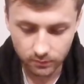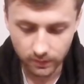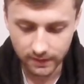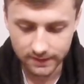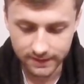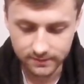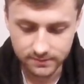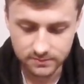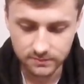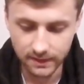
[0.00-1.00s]
Wow, I like
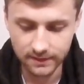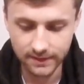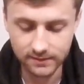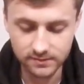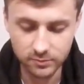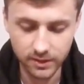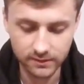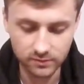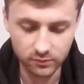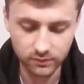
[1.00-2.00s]
this
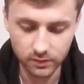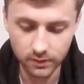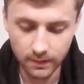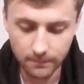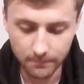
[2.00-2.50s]
pack so far.